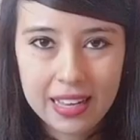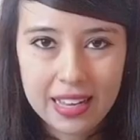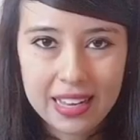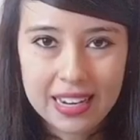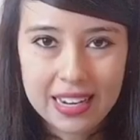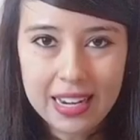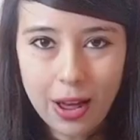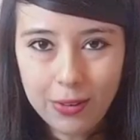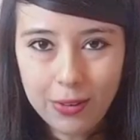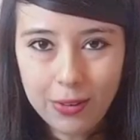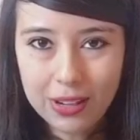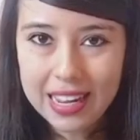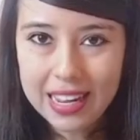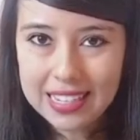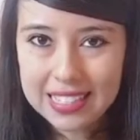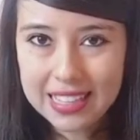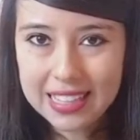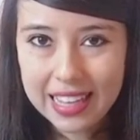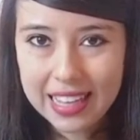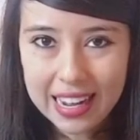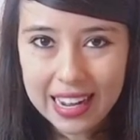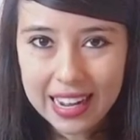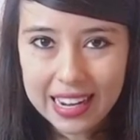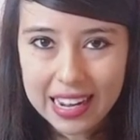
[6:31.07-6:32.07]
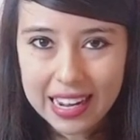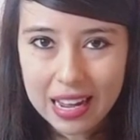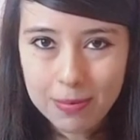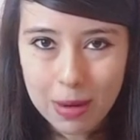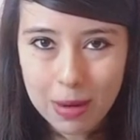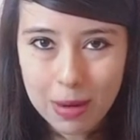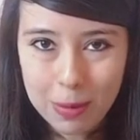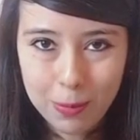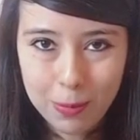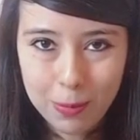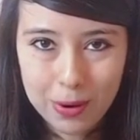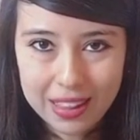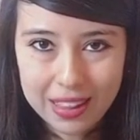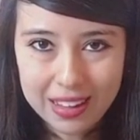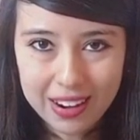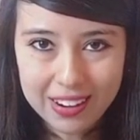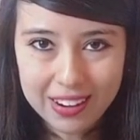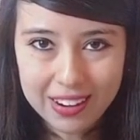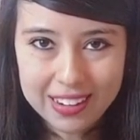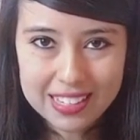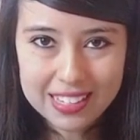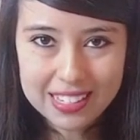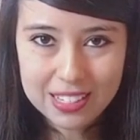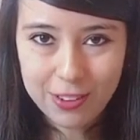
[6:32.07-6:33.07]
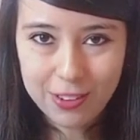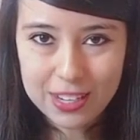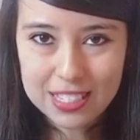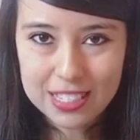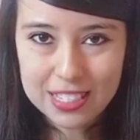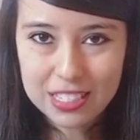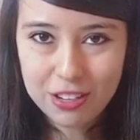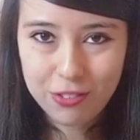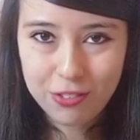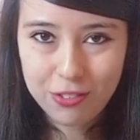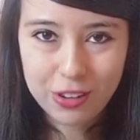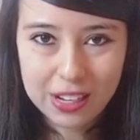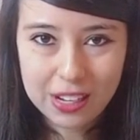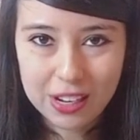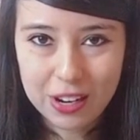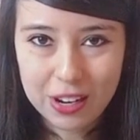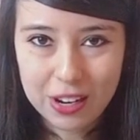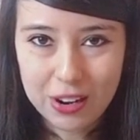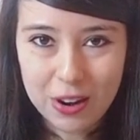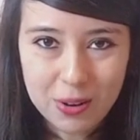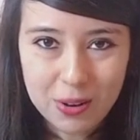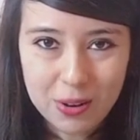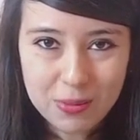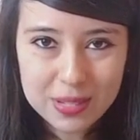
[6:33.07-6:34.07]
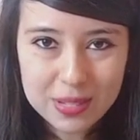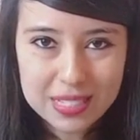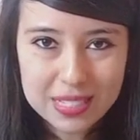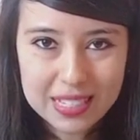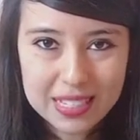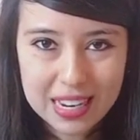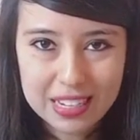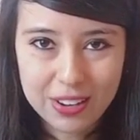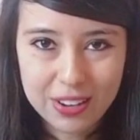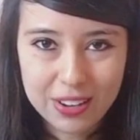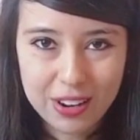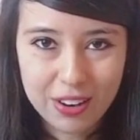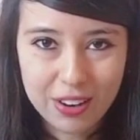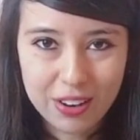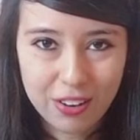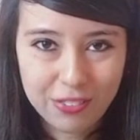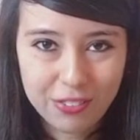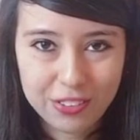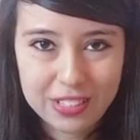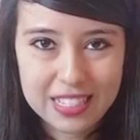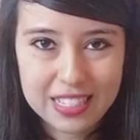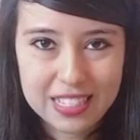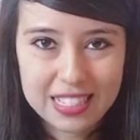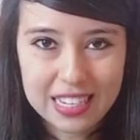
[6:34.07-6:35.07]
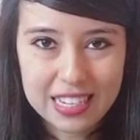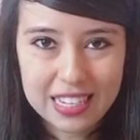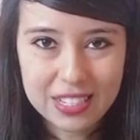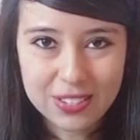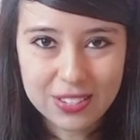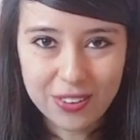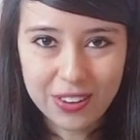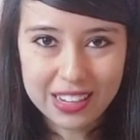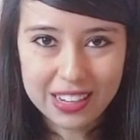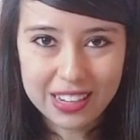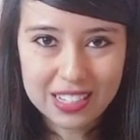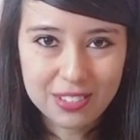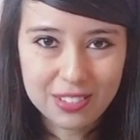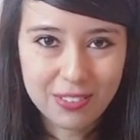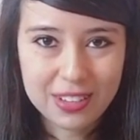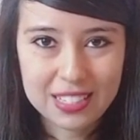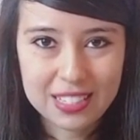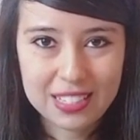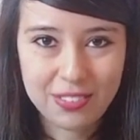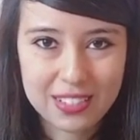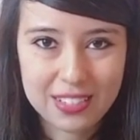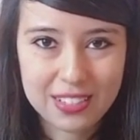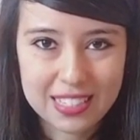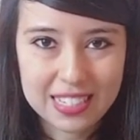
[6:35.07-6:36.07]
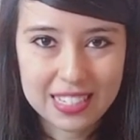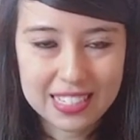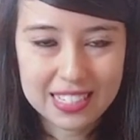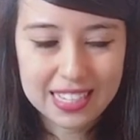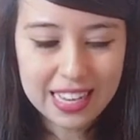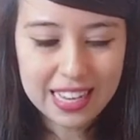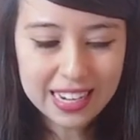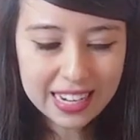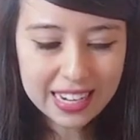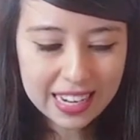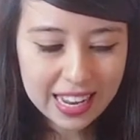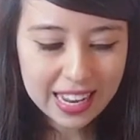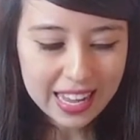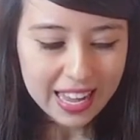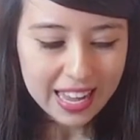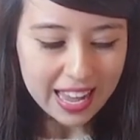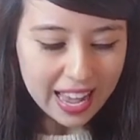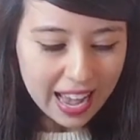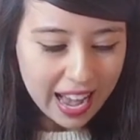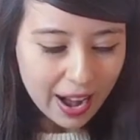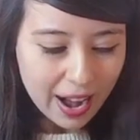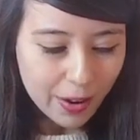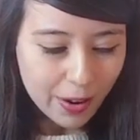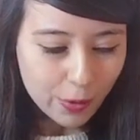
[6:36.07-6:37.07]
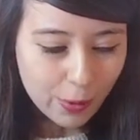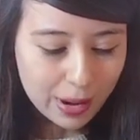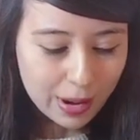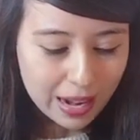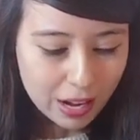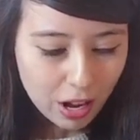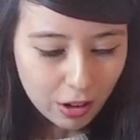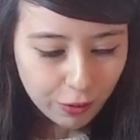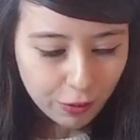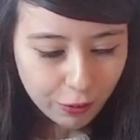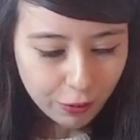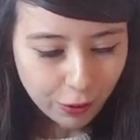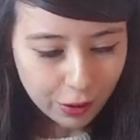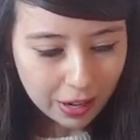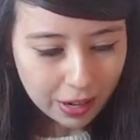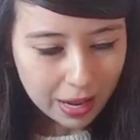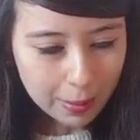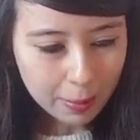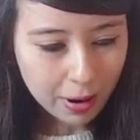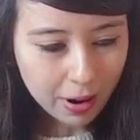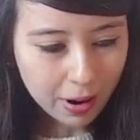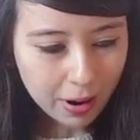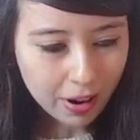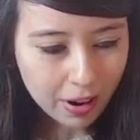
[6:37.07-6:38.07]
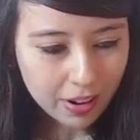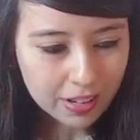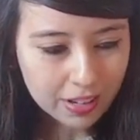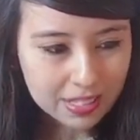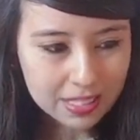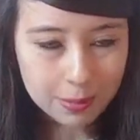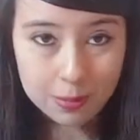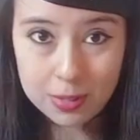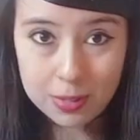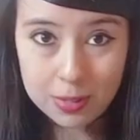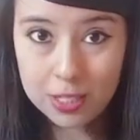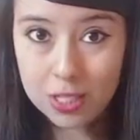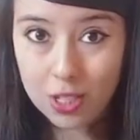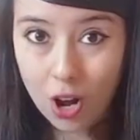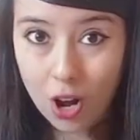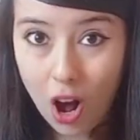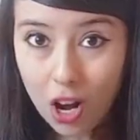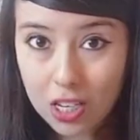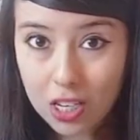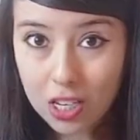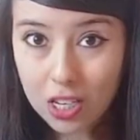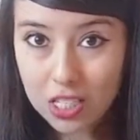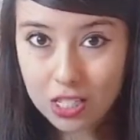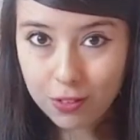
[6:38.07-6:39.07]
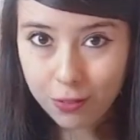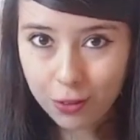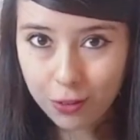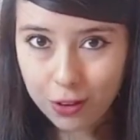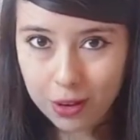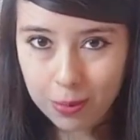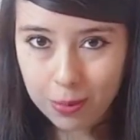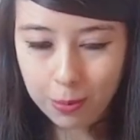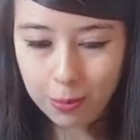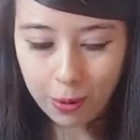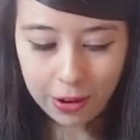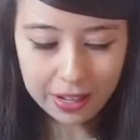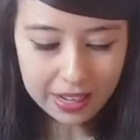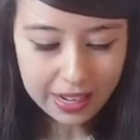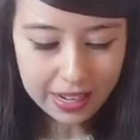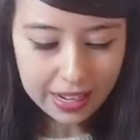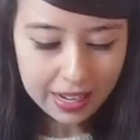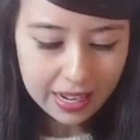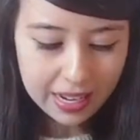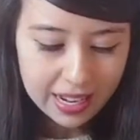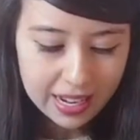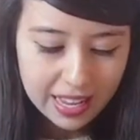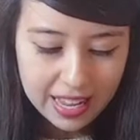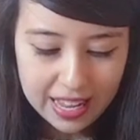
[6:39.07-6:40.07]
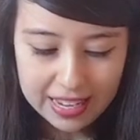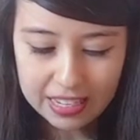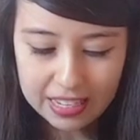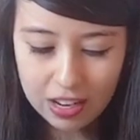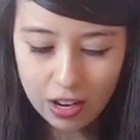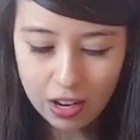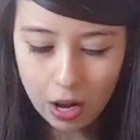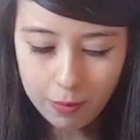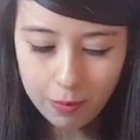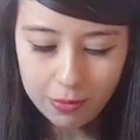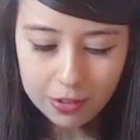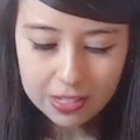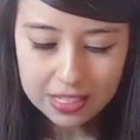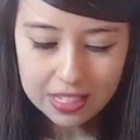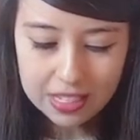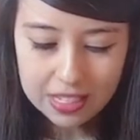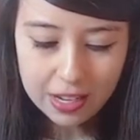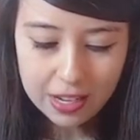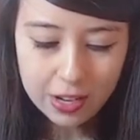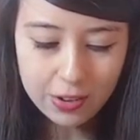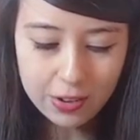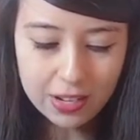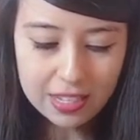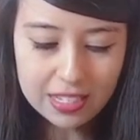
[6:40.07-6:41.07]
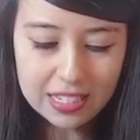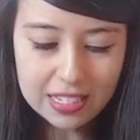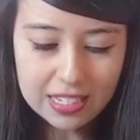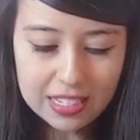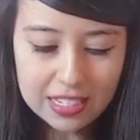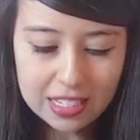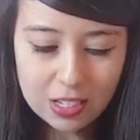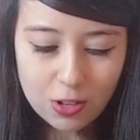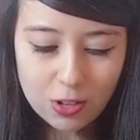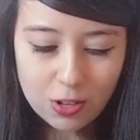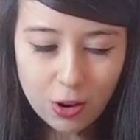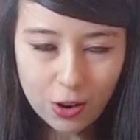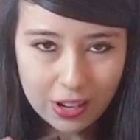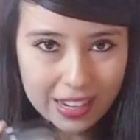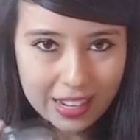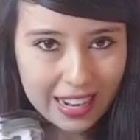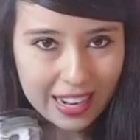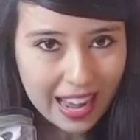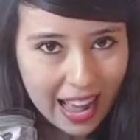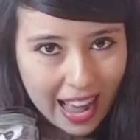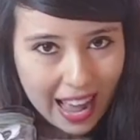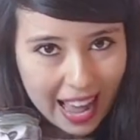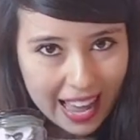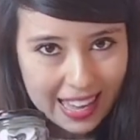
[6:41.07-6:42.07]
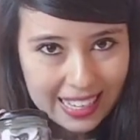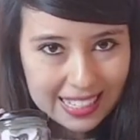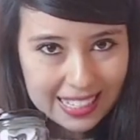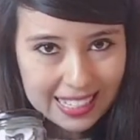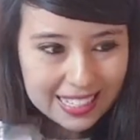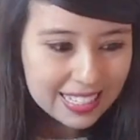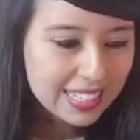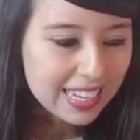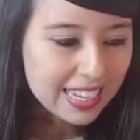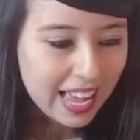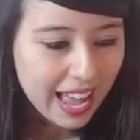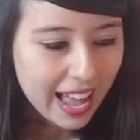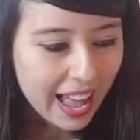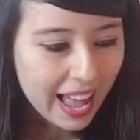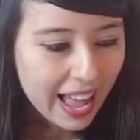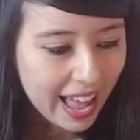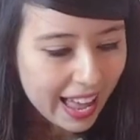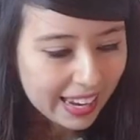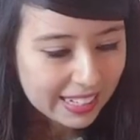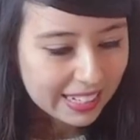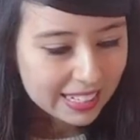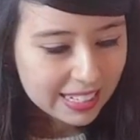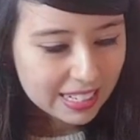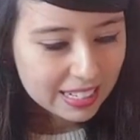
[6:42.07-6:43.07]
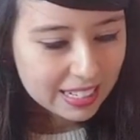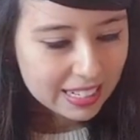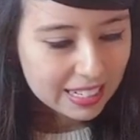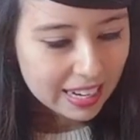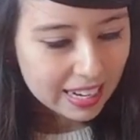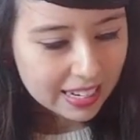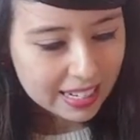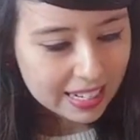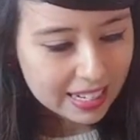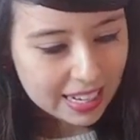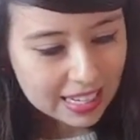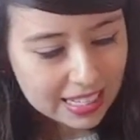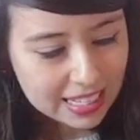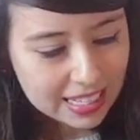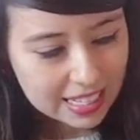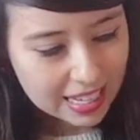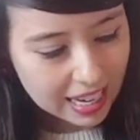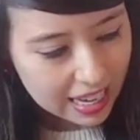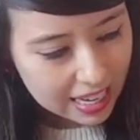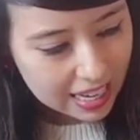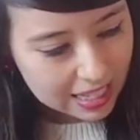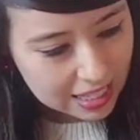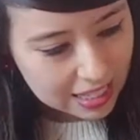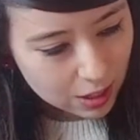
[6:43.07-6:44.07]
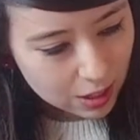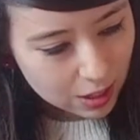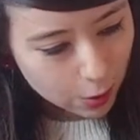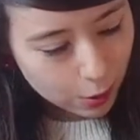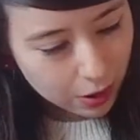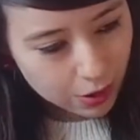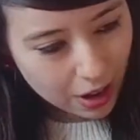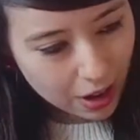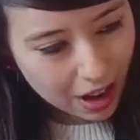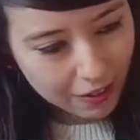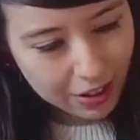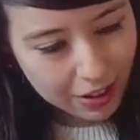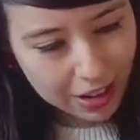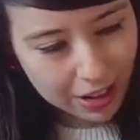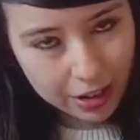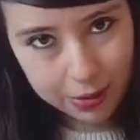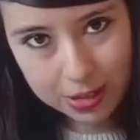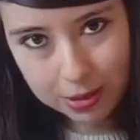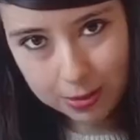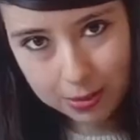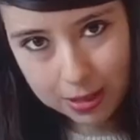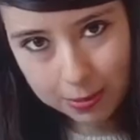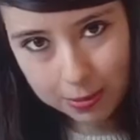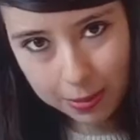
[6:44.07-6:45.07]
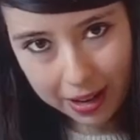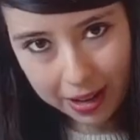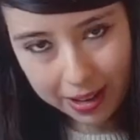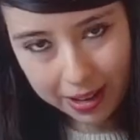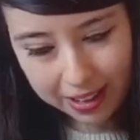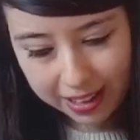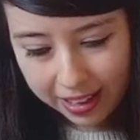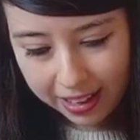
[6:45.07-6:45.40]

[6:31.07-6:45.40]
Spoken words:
Now the next thing I came up with are these festive little gnomes that you can often see during this festive season. What I got for them are some socks for the body. Then obviously you need these goggly eyes, and this is in order to have a Christmas beard.